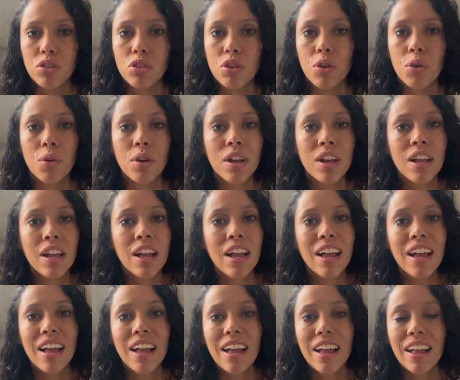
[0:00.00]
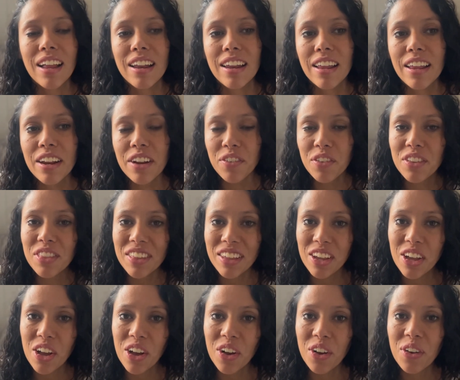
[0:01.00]
So let everything
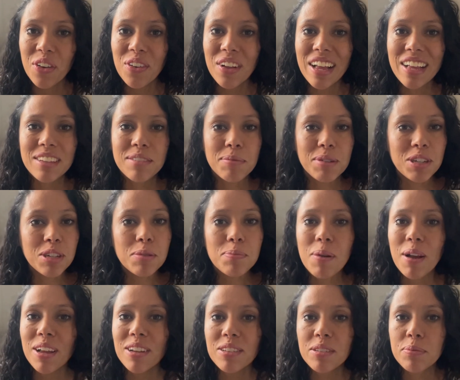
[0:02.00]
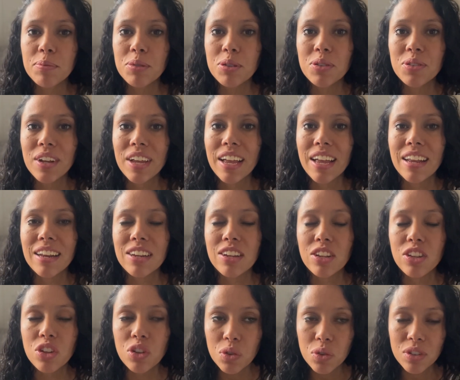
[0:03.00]
go as much as possible
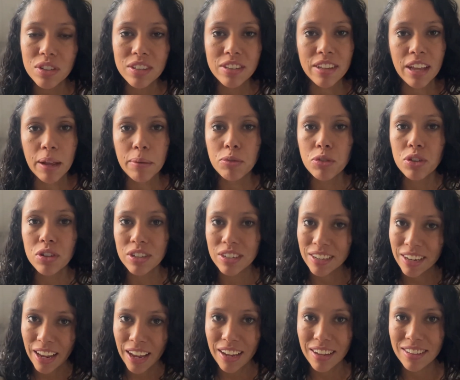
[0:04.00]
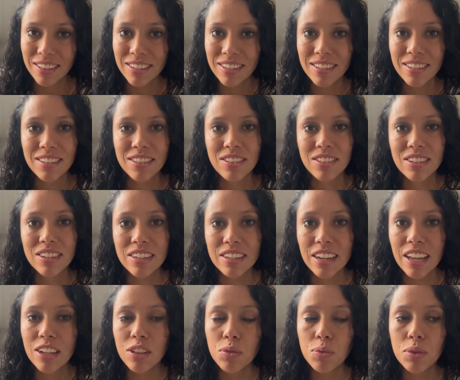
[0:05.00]
and use this time to
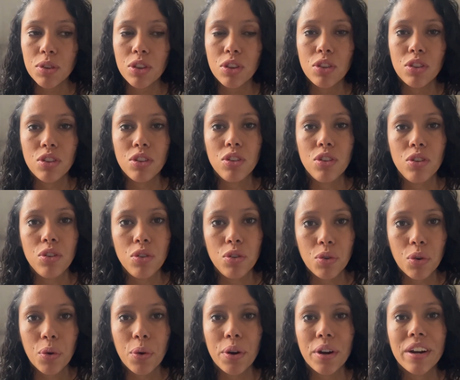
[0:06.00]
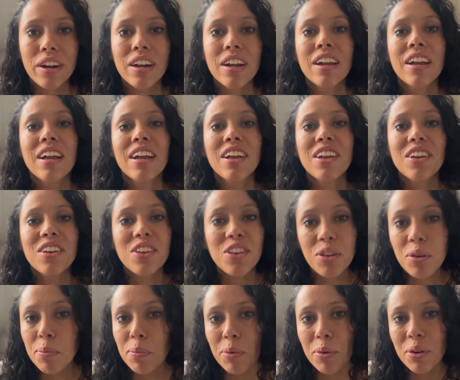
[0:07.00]
connect with your
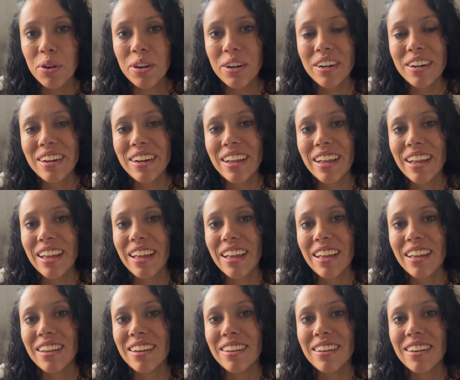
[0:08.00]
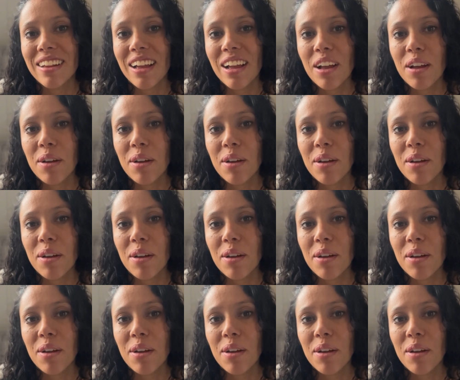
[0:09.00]
newborn, and